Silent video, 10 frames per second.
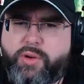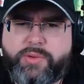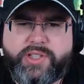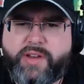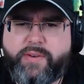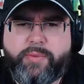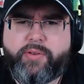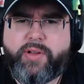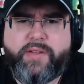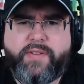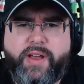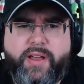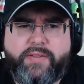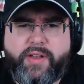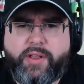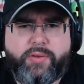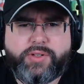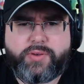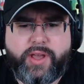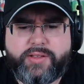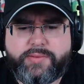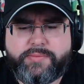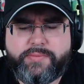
Almost every brewery I, I, I, go to has them.